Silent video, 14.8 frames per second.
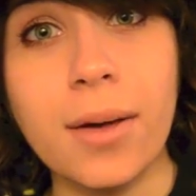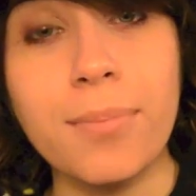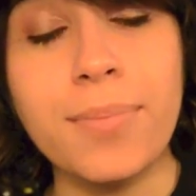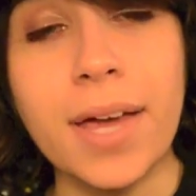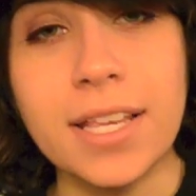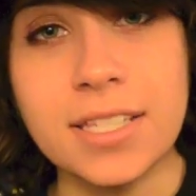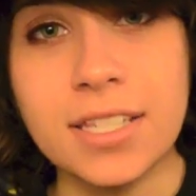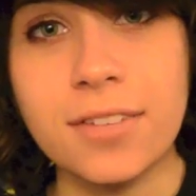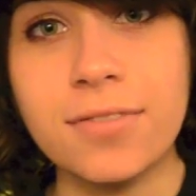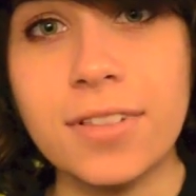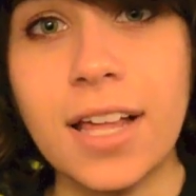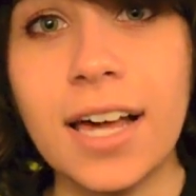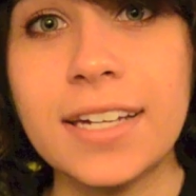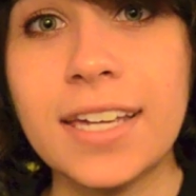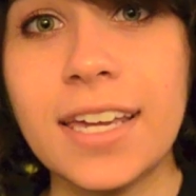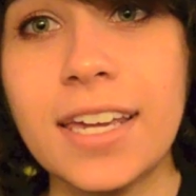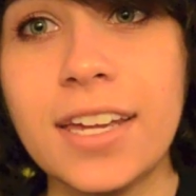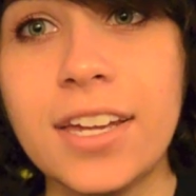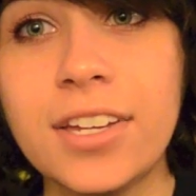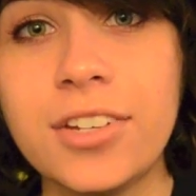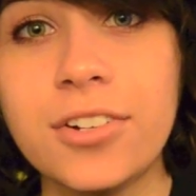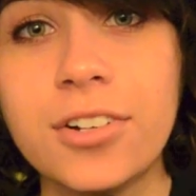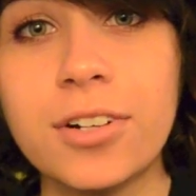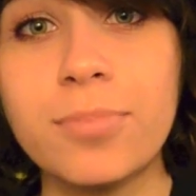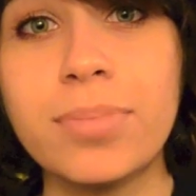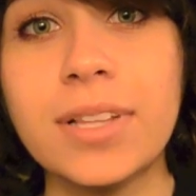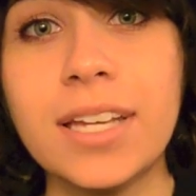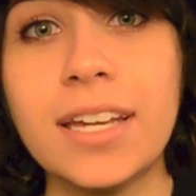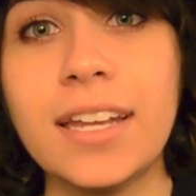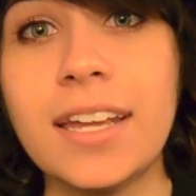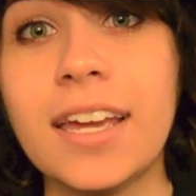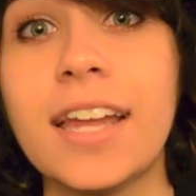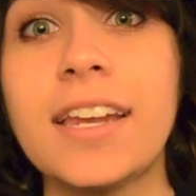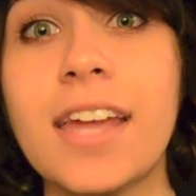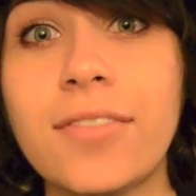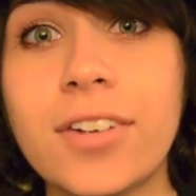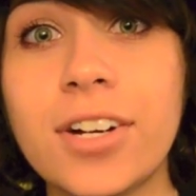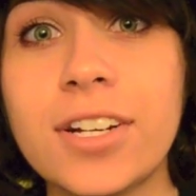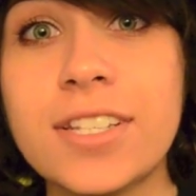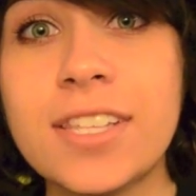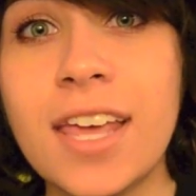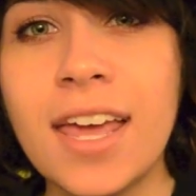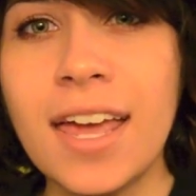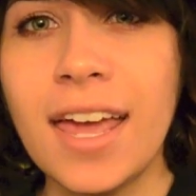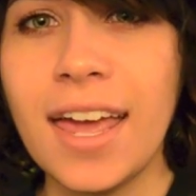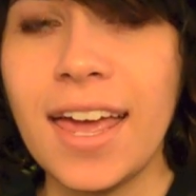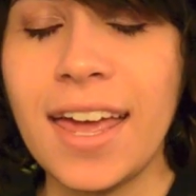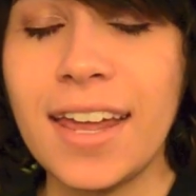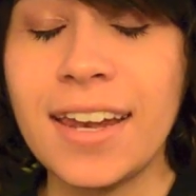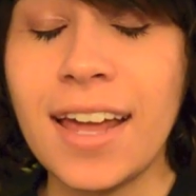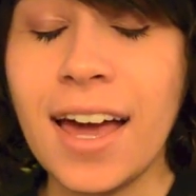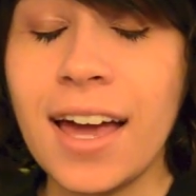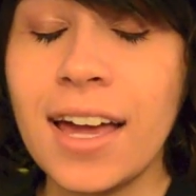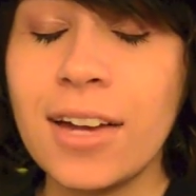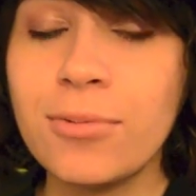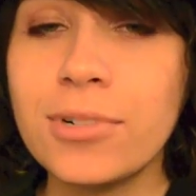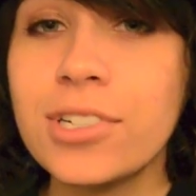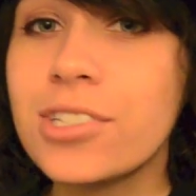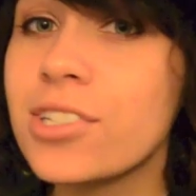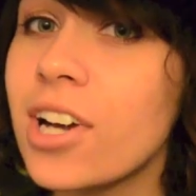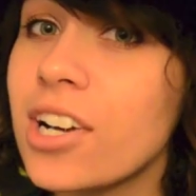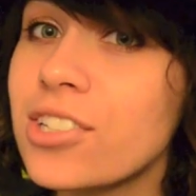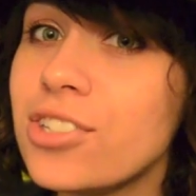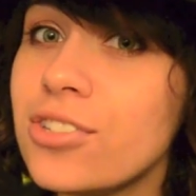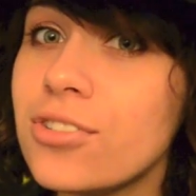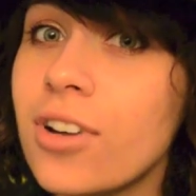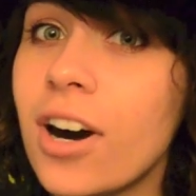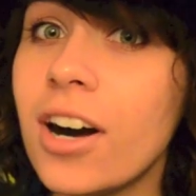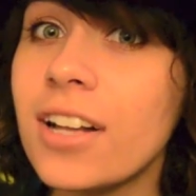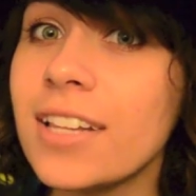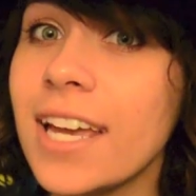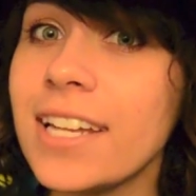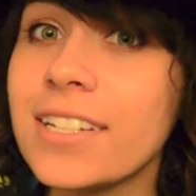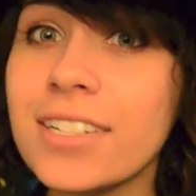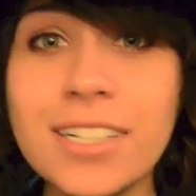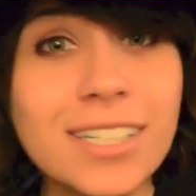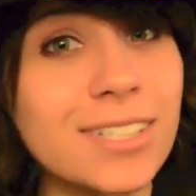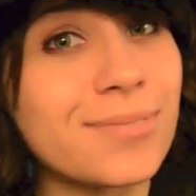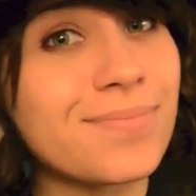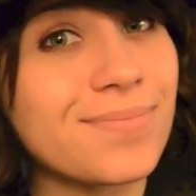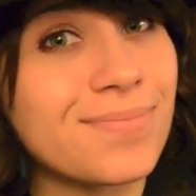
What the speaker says: Best of luck in your pleating endeavors, and I will talk to you all later.